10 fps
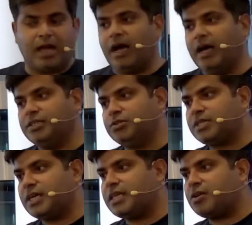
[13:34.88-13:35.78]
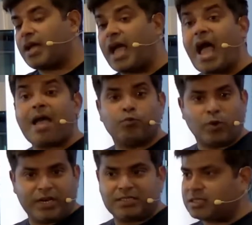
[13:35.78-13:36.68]
you say that, okay, I have one
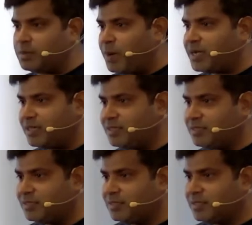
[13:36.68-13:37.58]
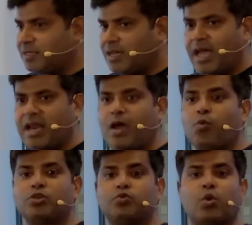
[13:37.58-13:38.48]
S3 bucket, and I
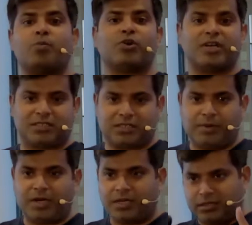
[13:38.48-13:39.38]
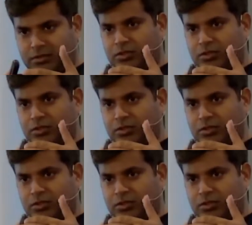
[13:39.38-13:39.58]
want one more S3 bucket. You